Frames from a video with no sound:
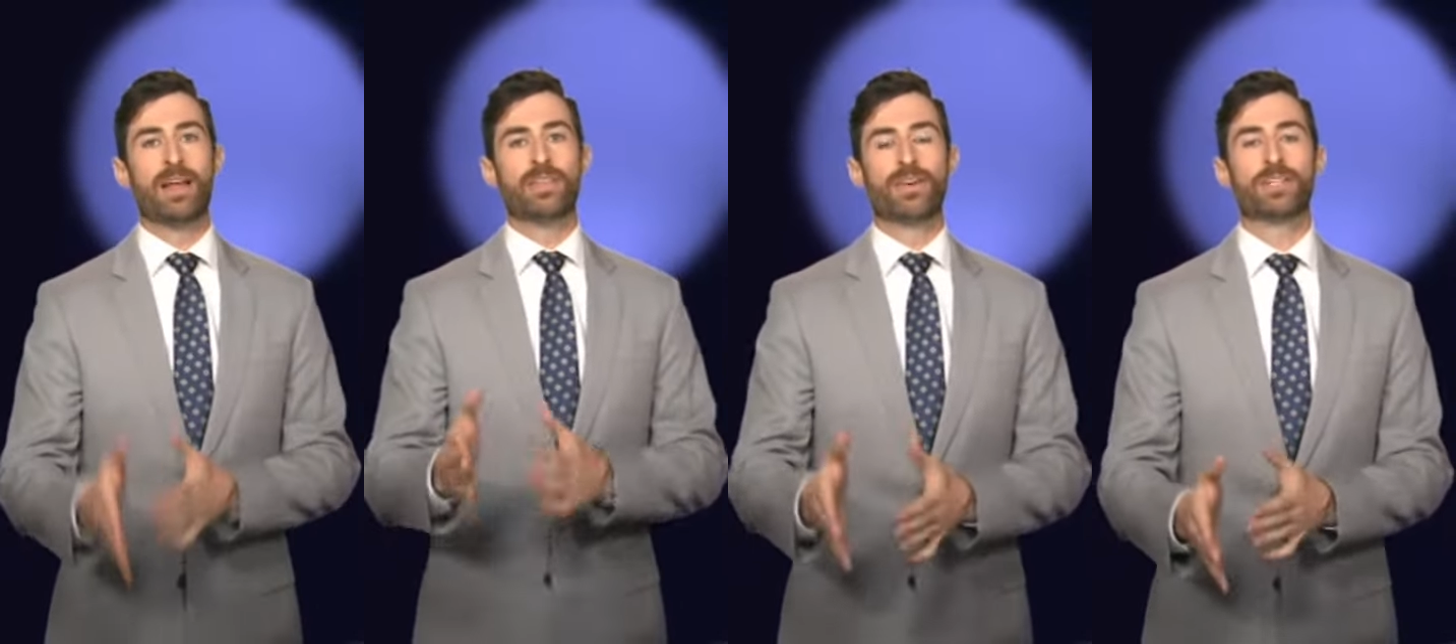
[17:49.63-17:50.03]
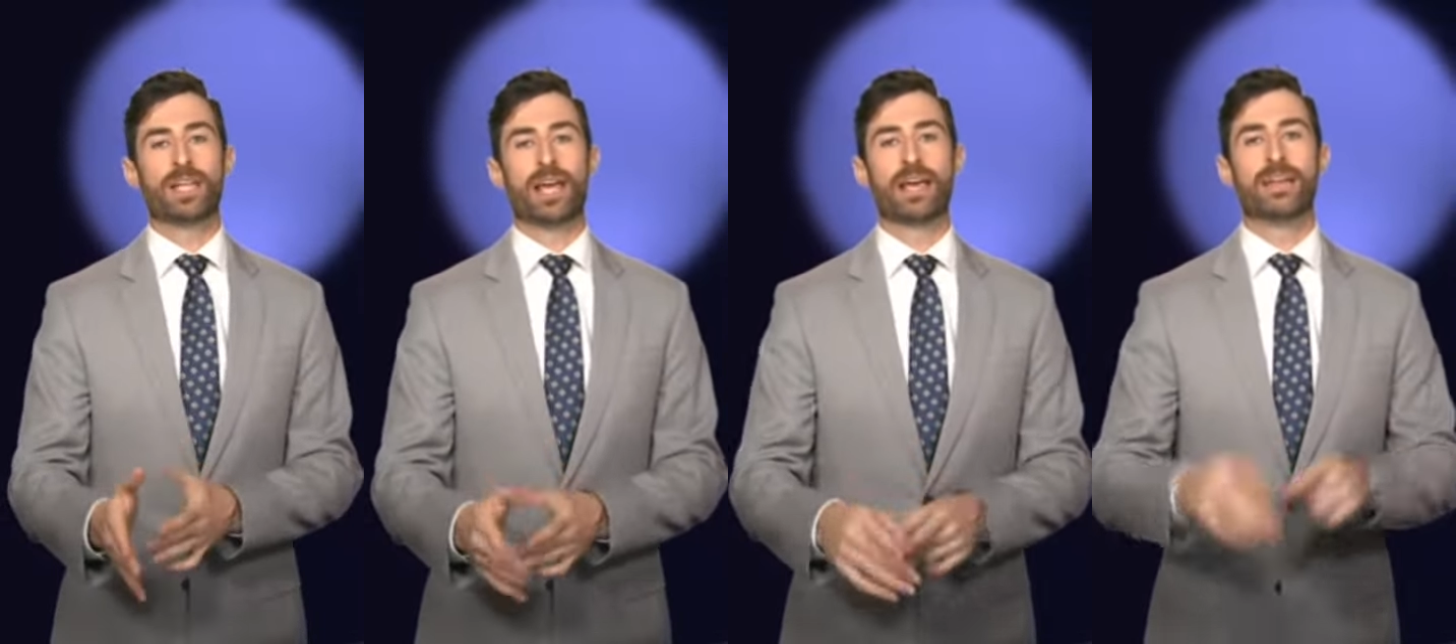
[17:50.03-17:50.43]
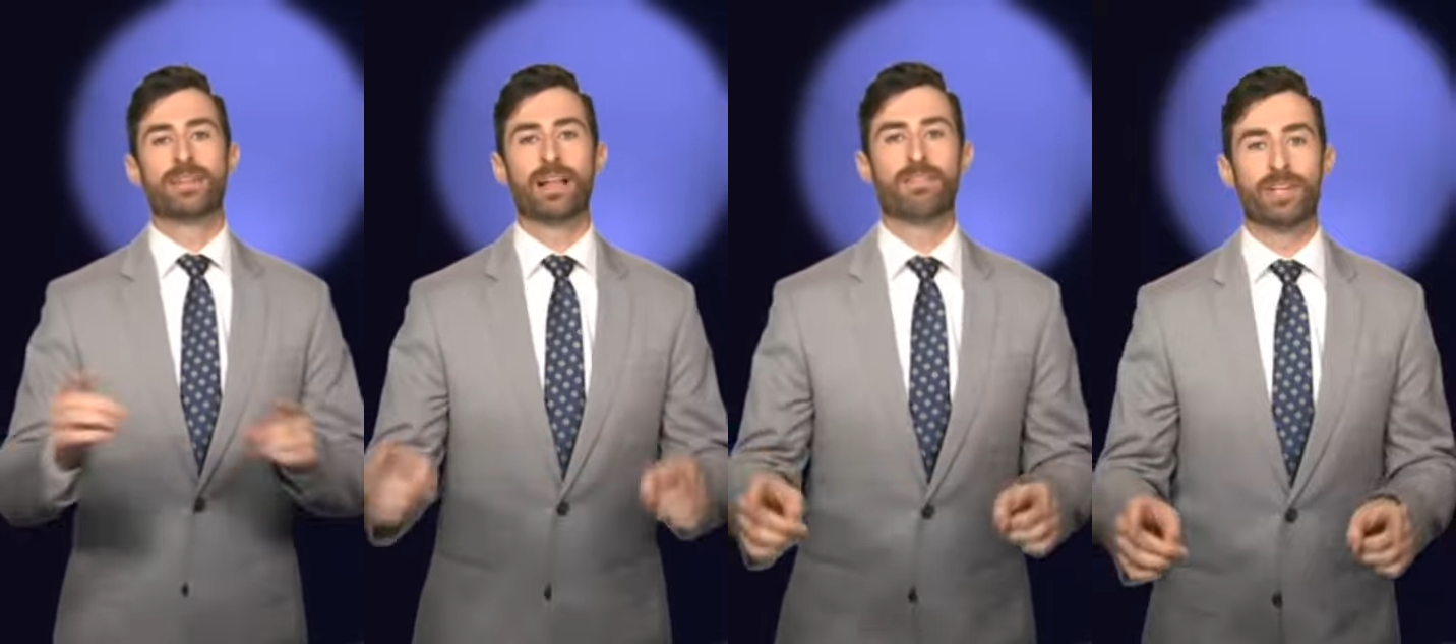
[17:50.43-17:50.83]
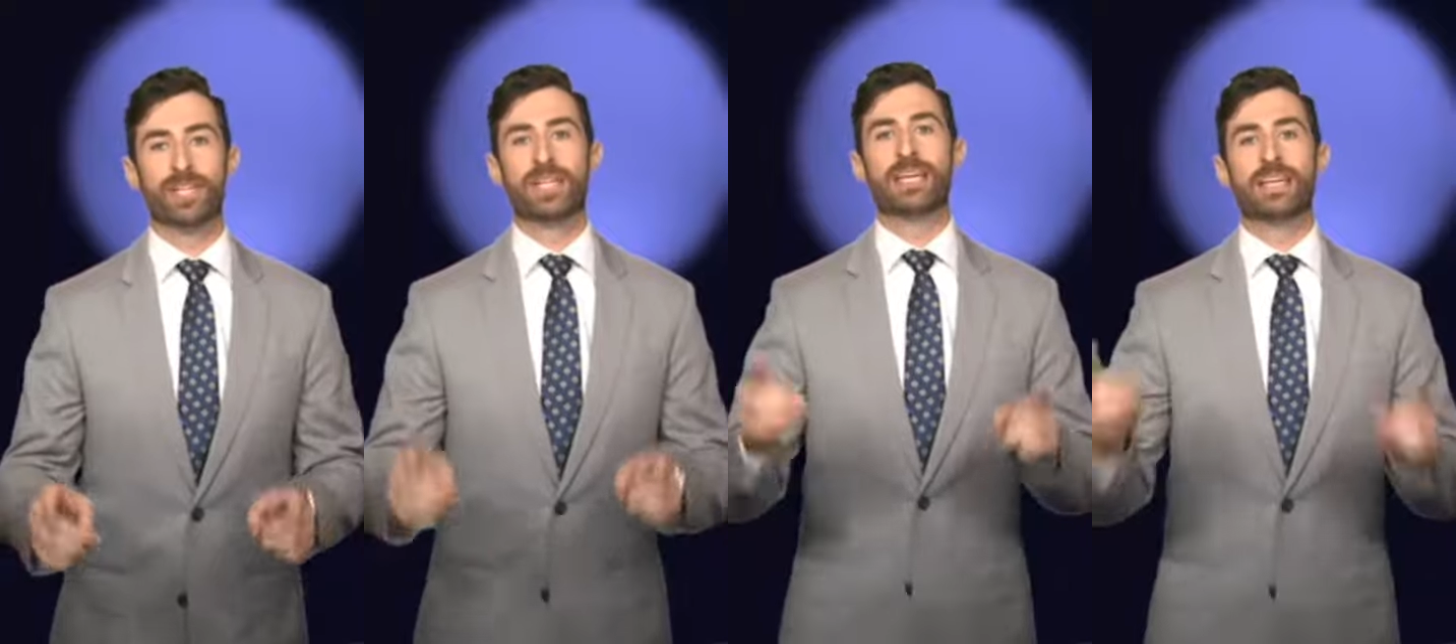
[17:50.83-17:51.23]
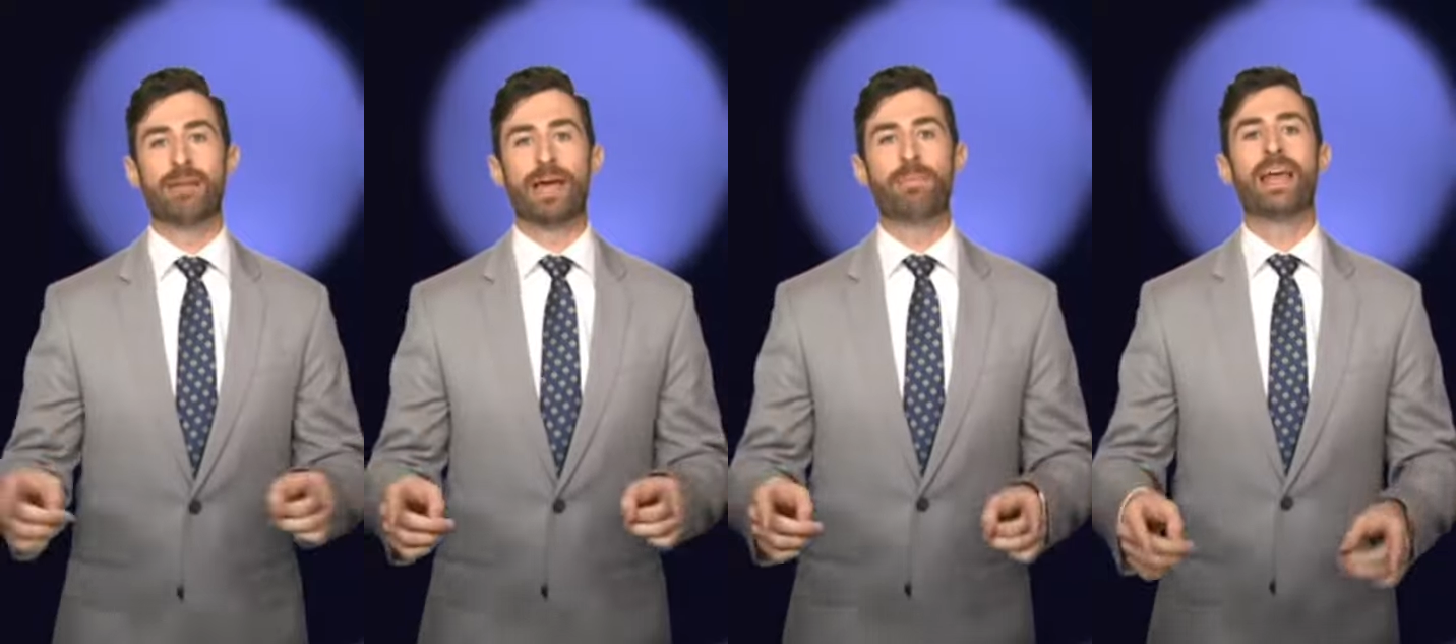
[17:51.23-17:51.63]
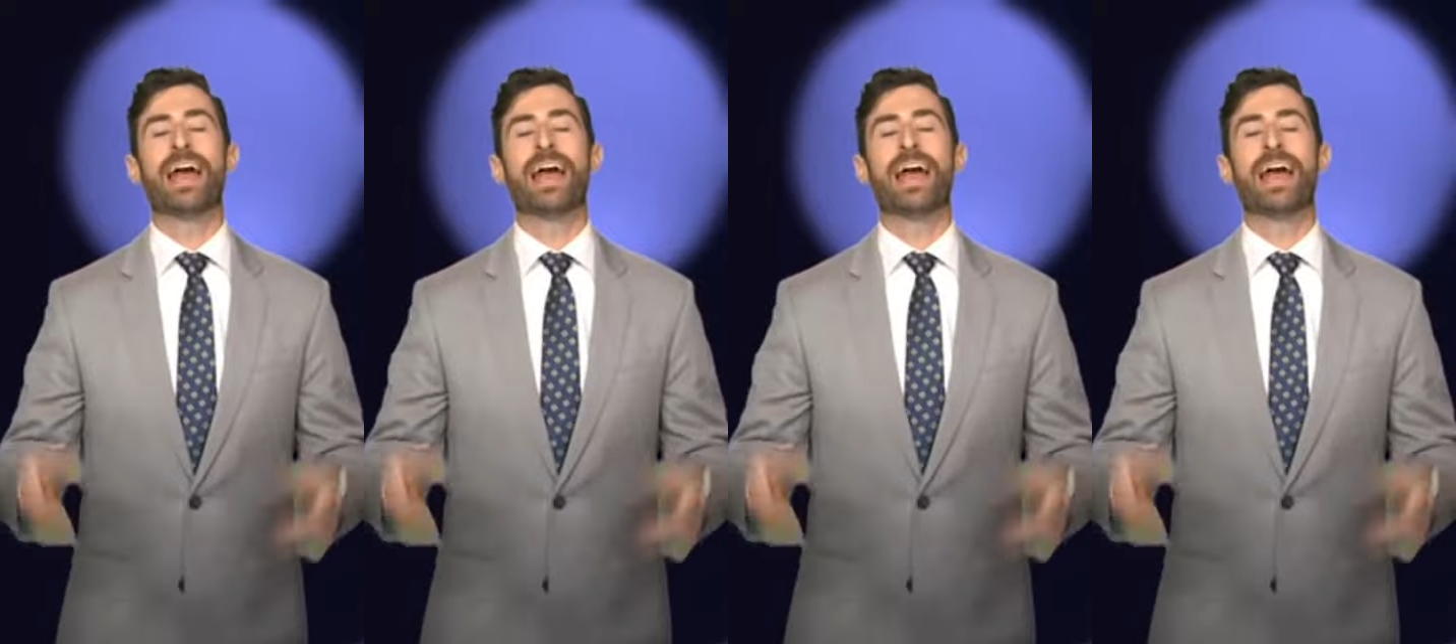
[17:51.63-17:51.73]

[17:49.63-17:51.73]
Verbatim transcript: Thursday, television, yeah, baby.